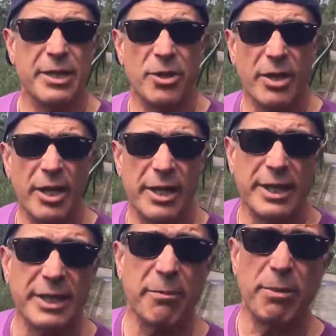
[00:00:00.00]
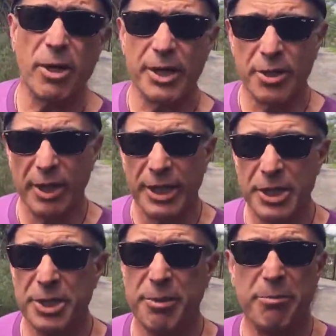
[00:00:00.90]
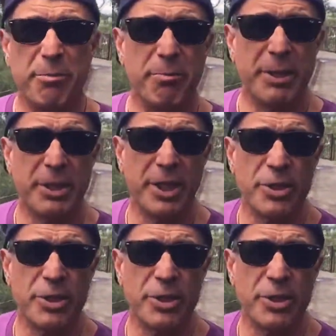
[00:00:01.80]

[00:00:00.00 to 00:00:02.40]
not only is it applied knowledge, but it's